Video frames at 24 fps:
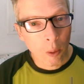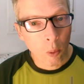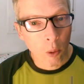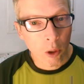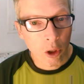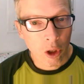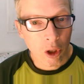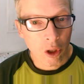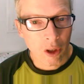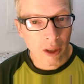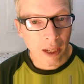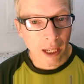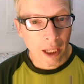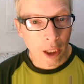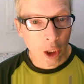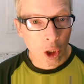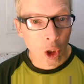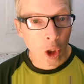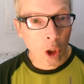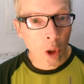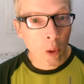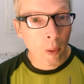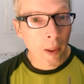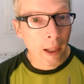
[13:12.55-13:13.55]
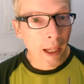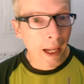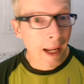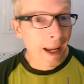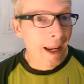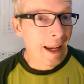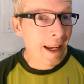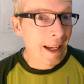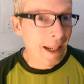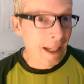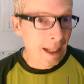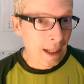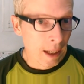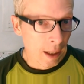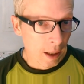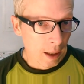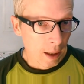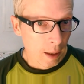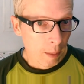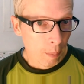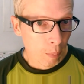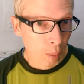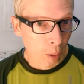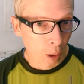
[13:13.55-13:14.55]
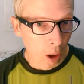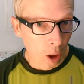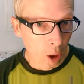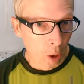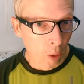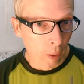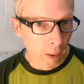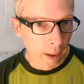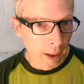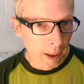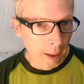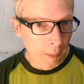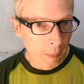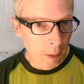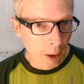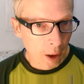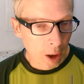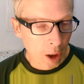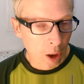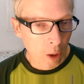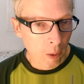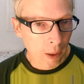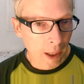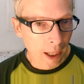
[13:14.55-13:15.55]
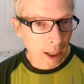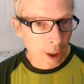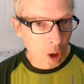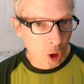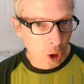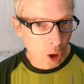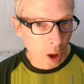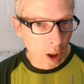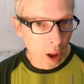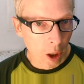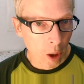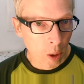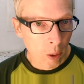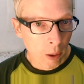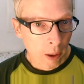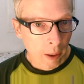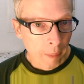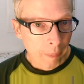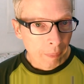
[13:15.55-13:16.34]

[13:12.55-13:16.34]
which is a Q&A program, a Q&A show,